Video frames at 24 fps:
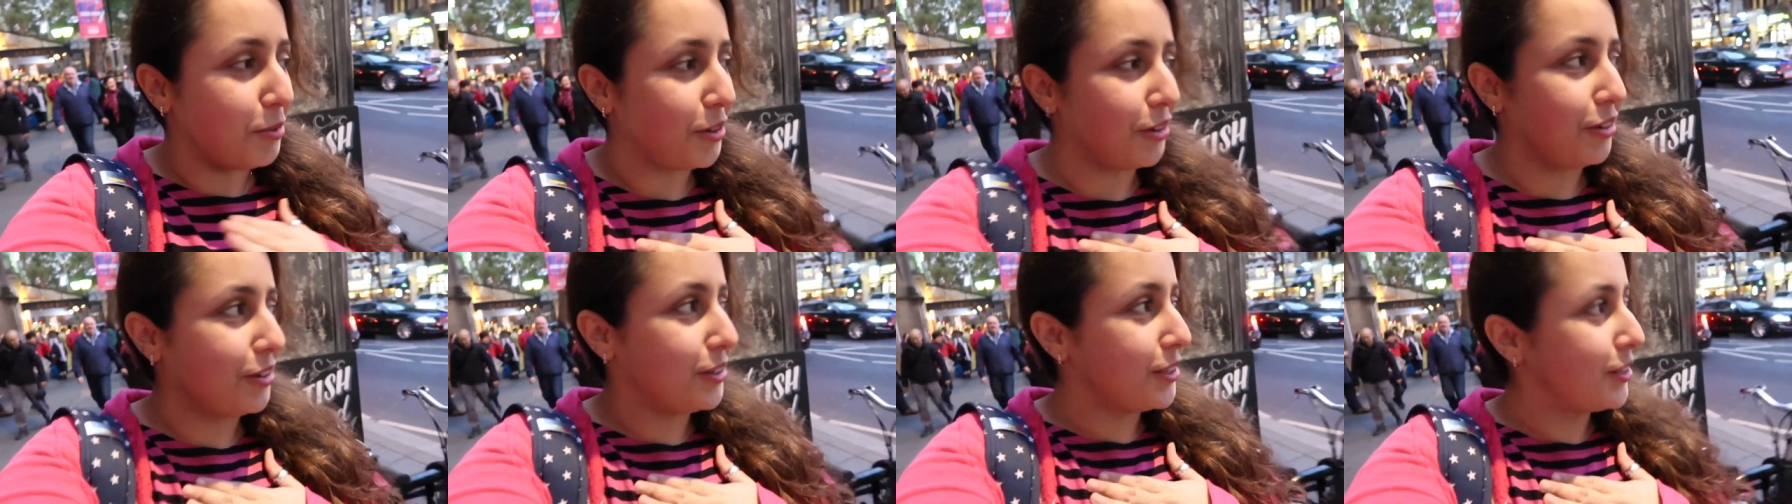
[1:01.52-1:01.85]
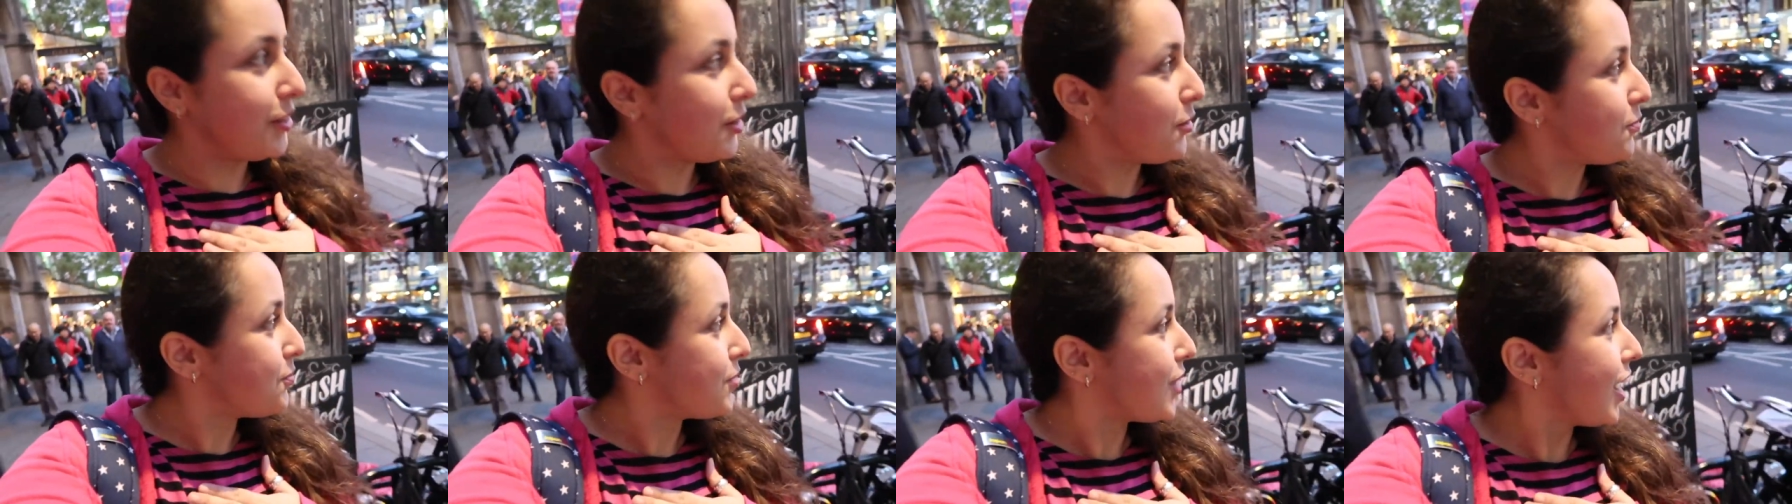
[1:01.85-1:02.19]
my God,
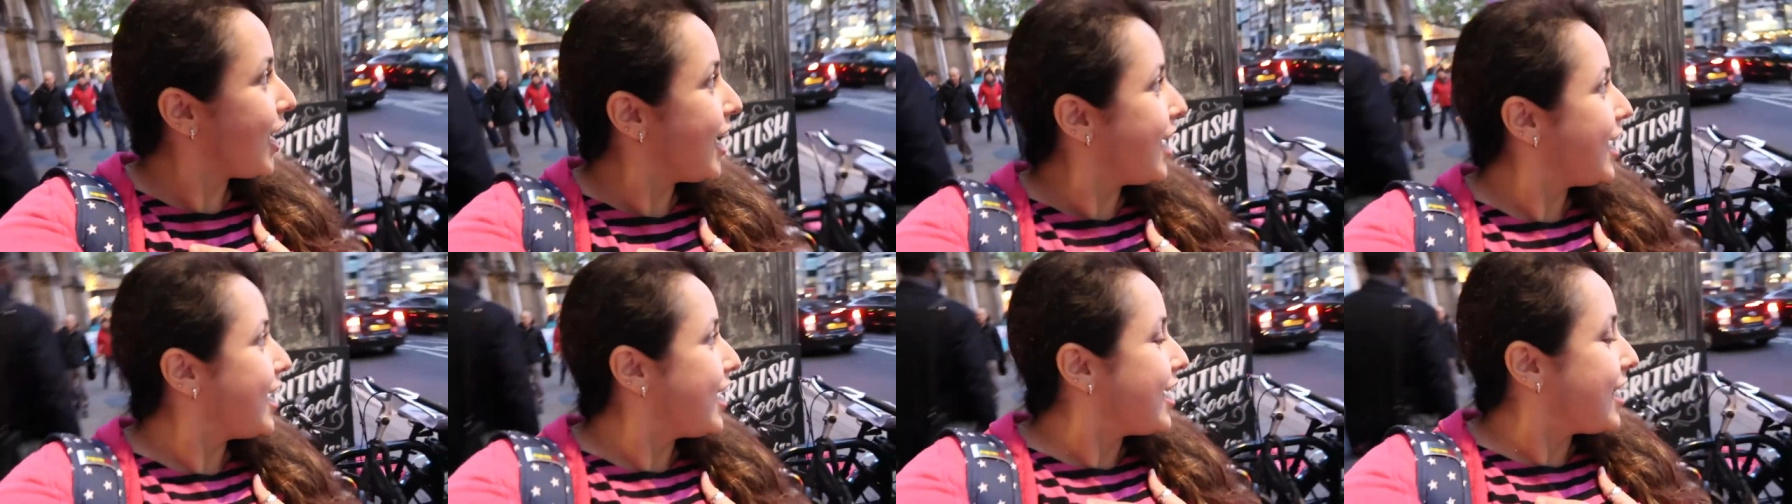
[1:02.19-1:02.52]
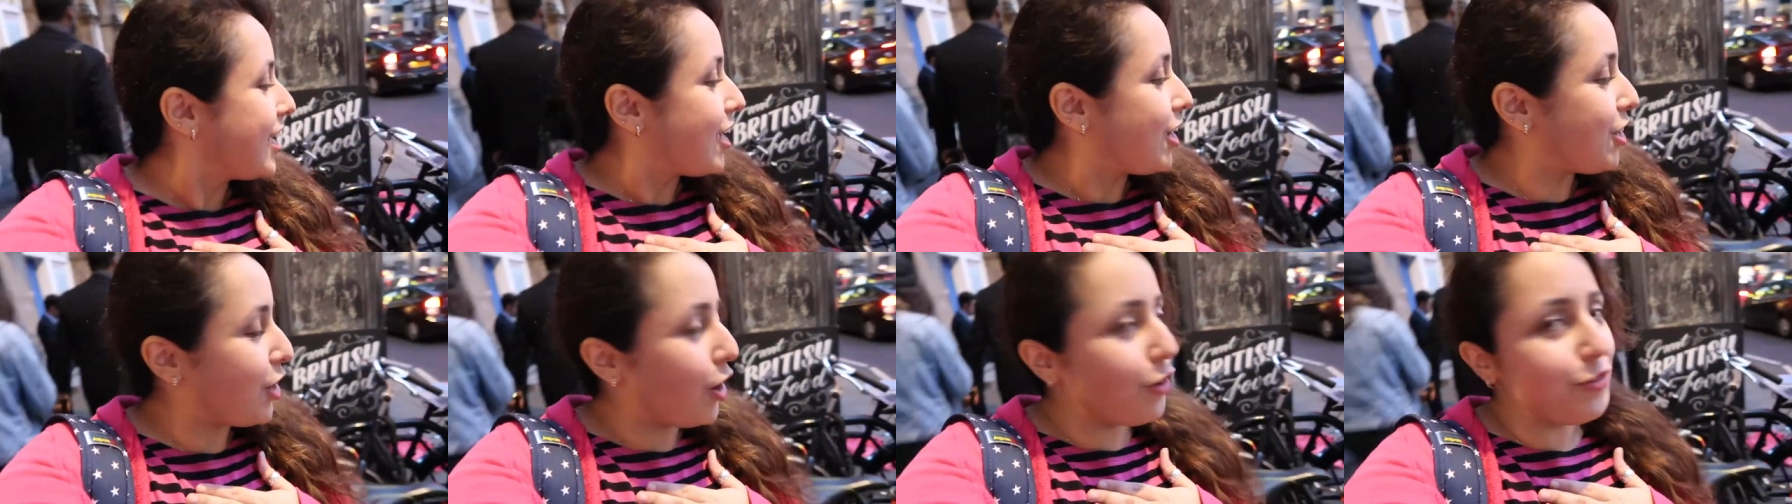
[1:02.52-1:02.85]

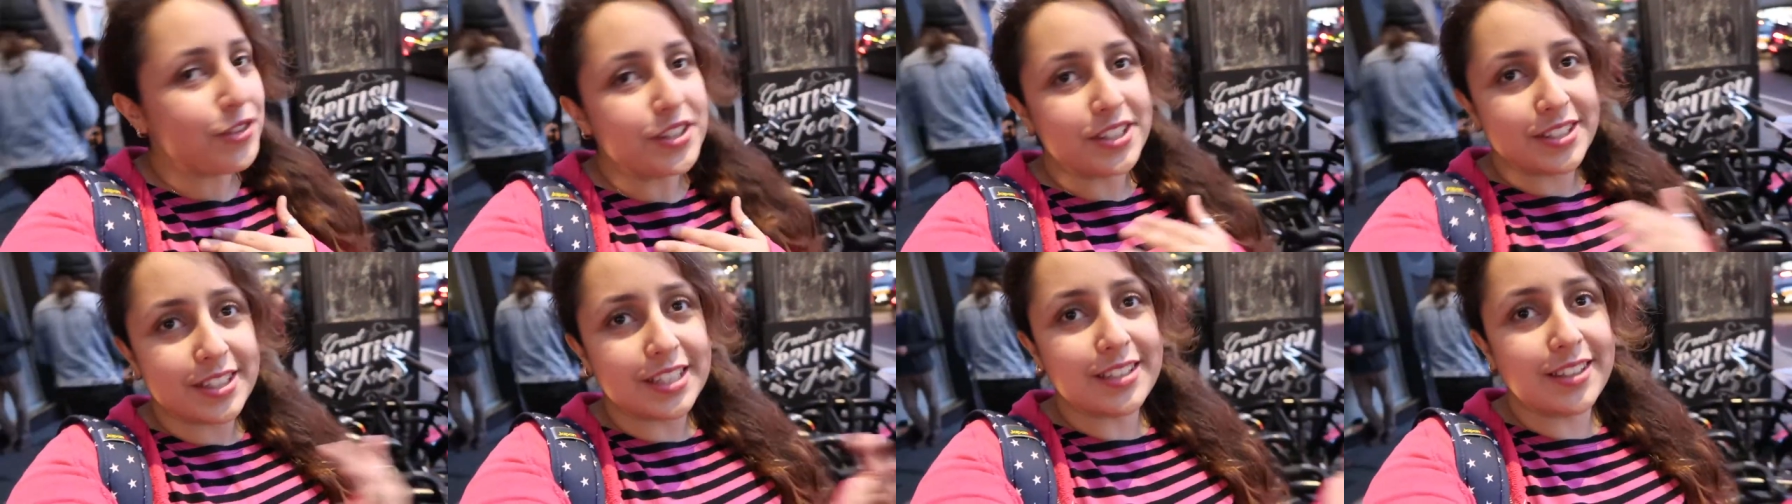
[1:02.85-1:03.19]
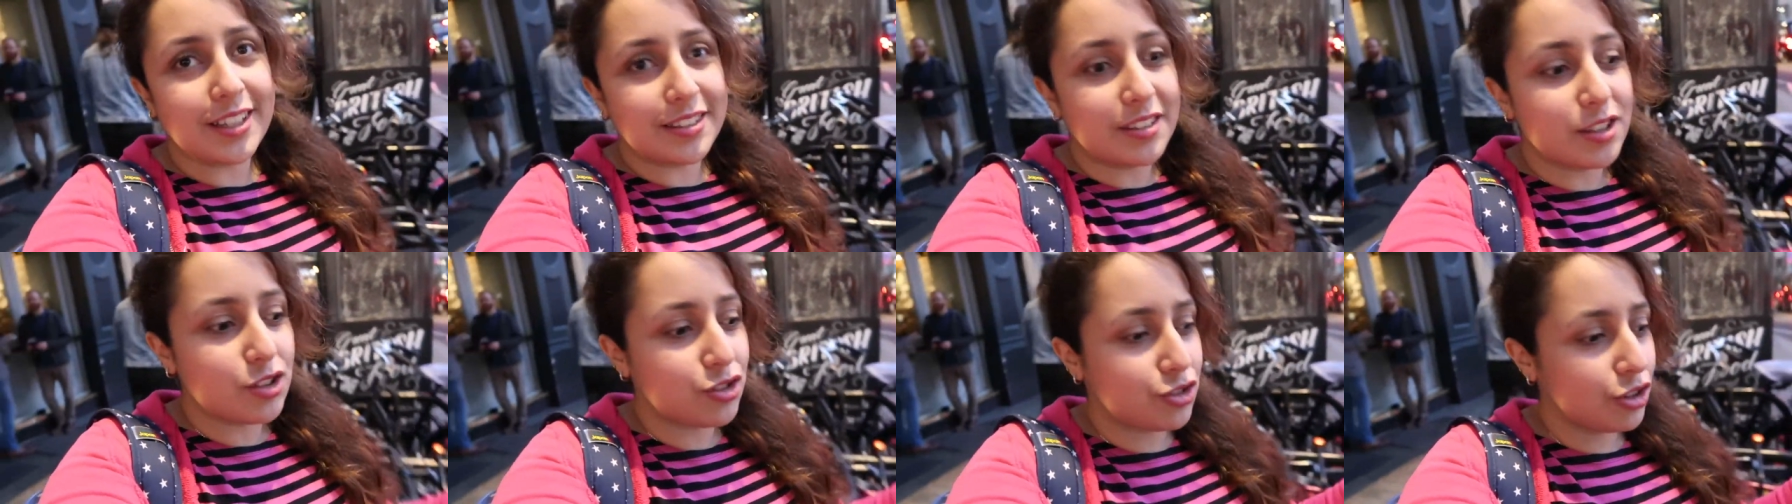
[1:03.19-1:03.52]
he obviously
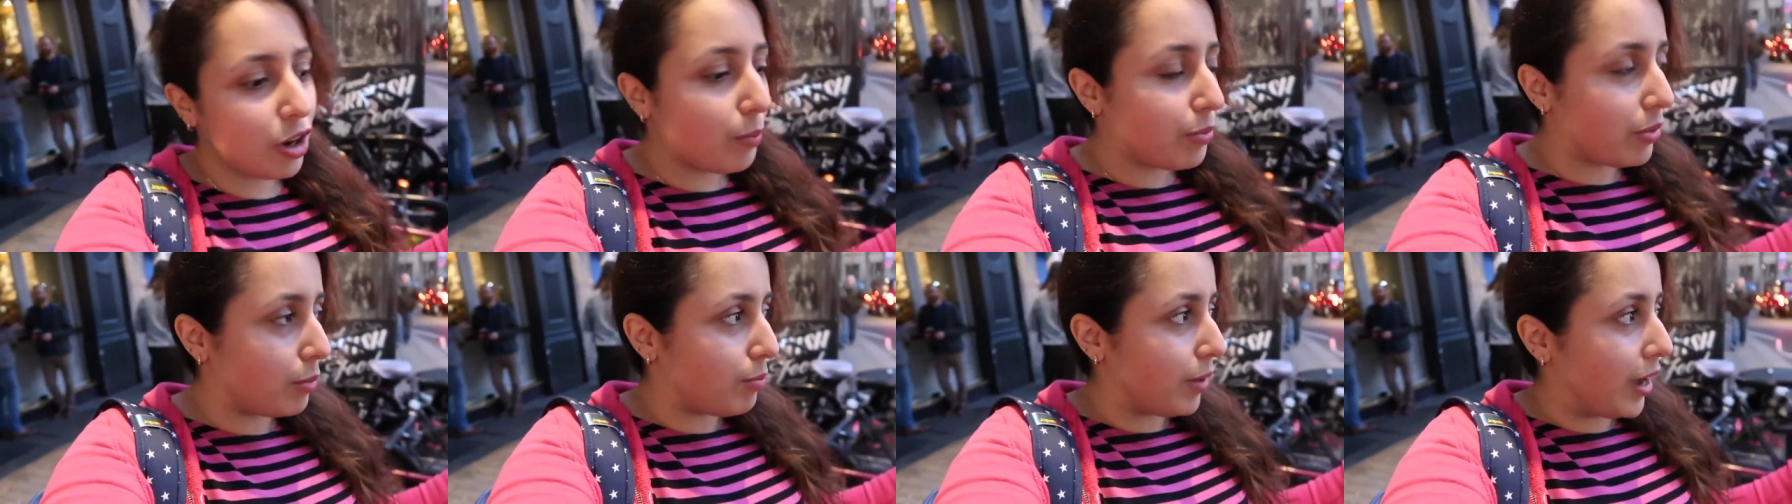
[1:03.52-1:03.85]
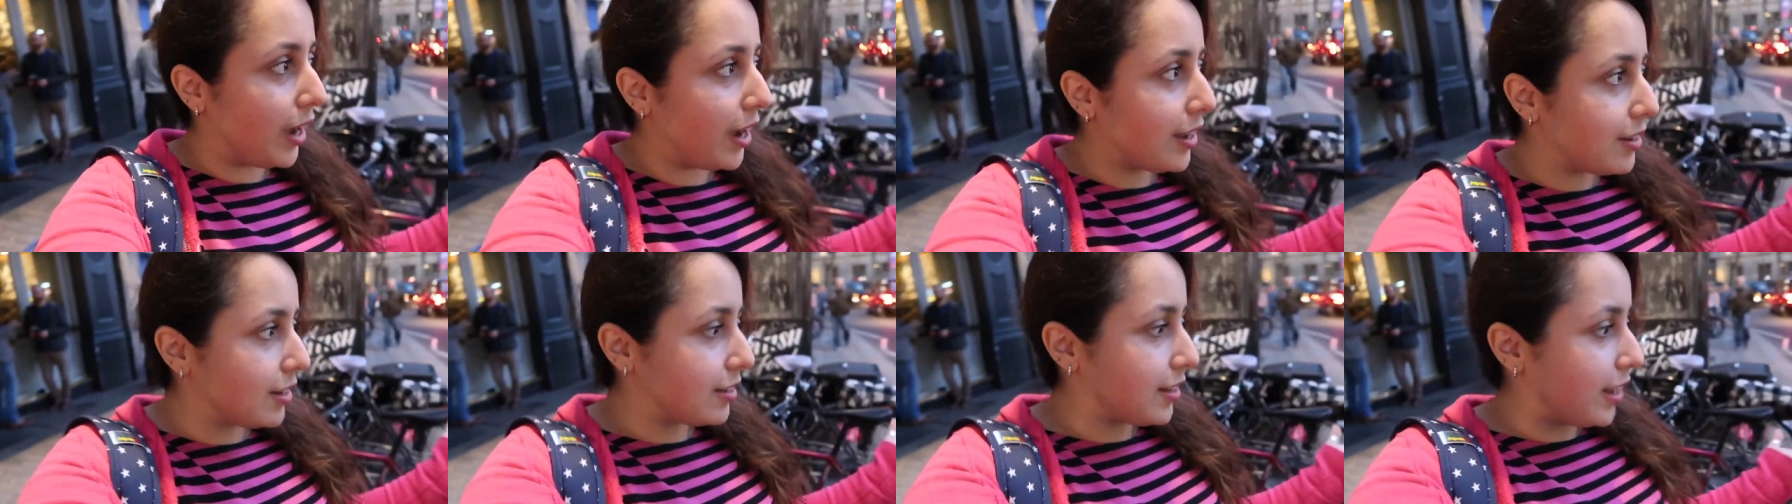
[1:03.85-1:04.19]
did his job, the
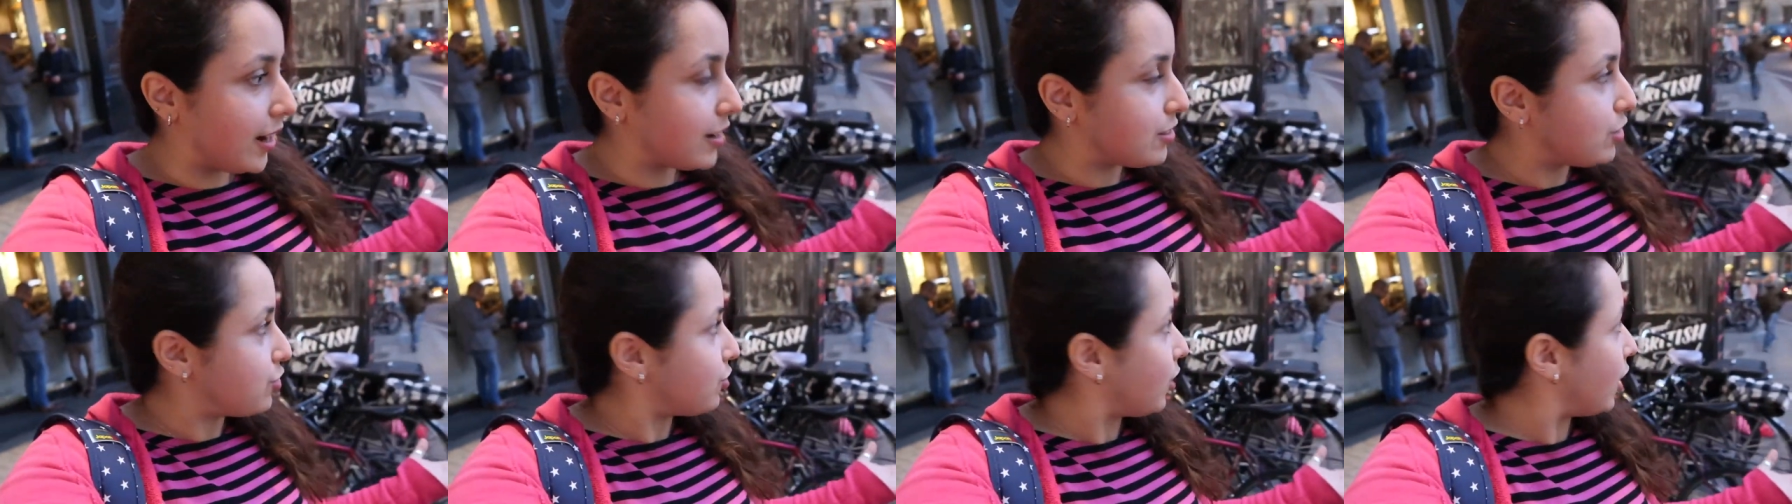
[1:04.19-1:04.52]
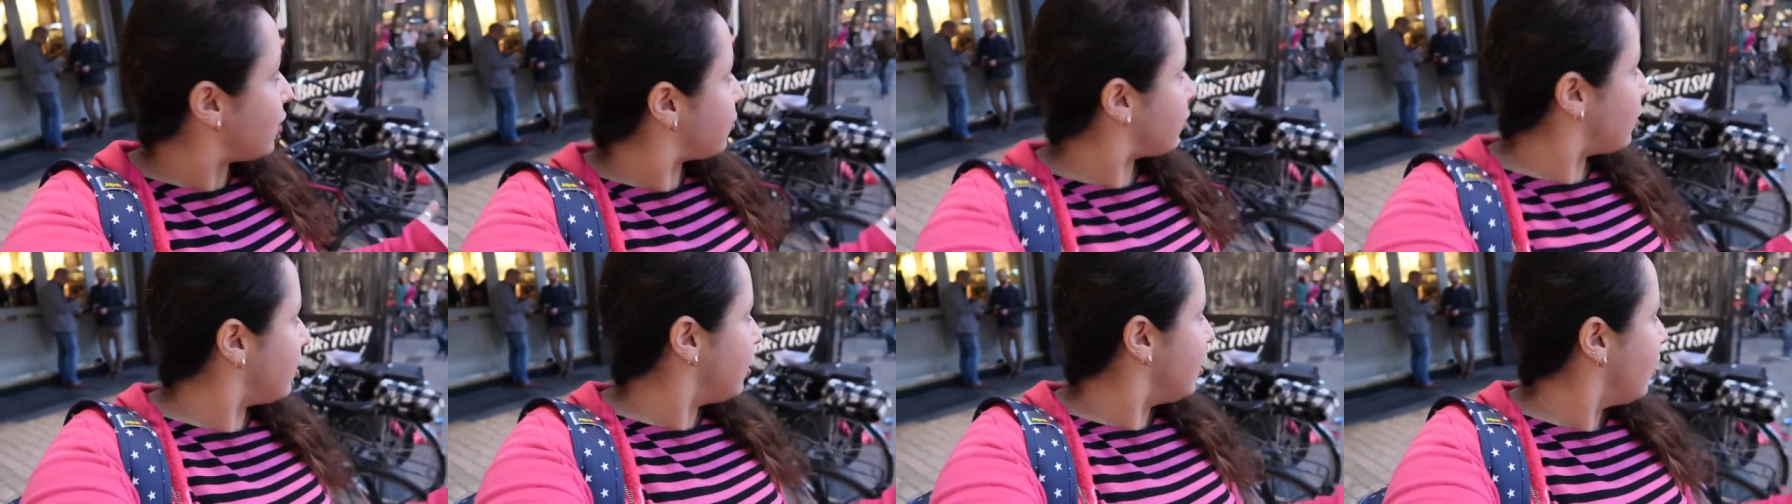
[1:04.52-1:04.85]
man, the taxi
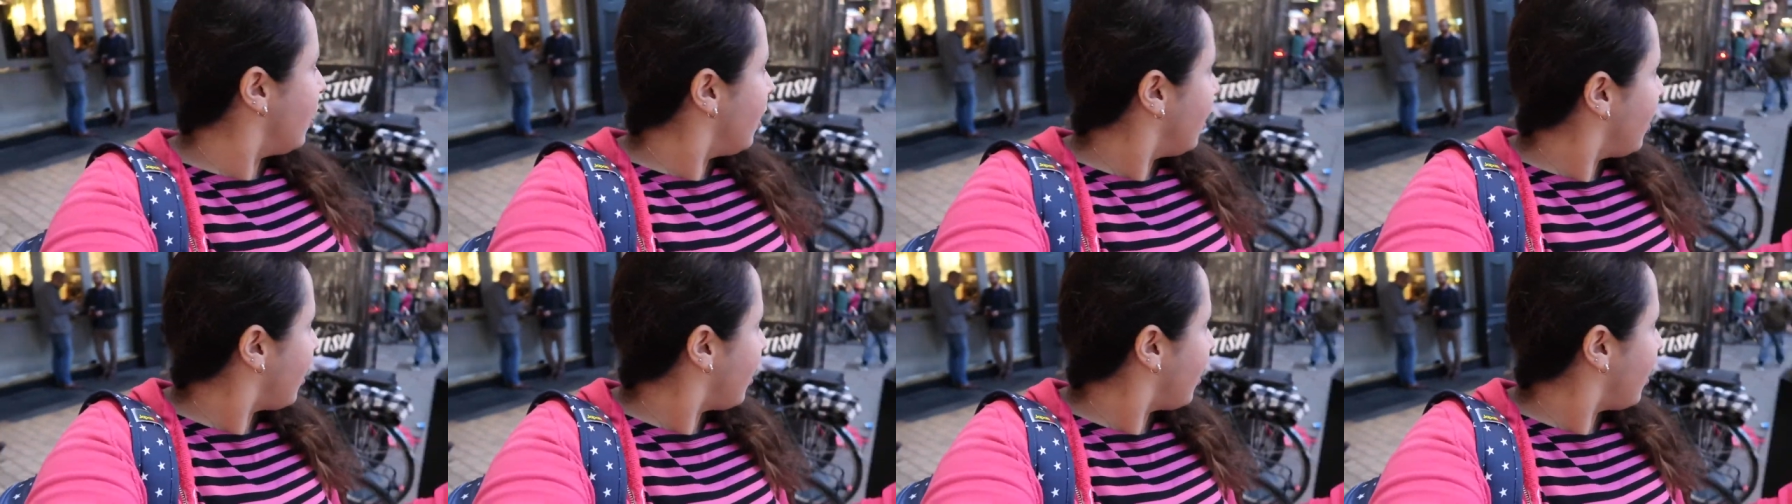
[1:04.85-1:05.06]
driver,